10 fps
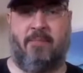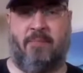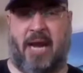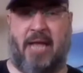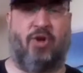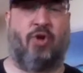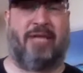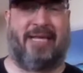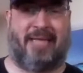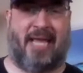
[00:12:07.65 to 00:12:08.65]
but I know
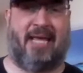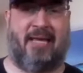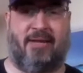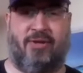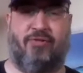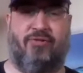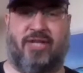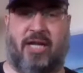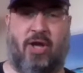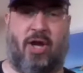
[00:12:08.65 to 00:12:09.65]
that they use
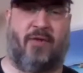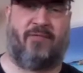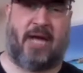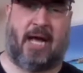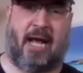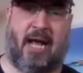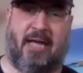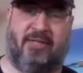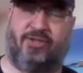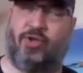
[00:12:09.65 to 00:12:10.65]
a lot of
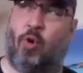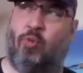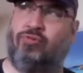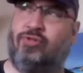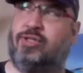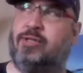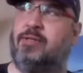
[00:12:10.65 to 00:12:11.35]
zones.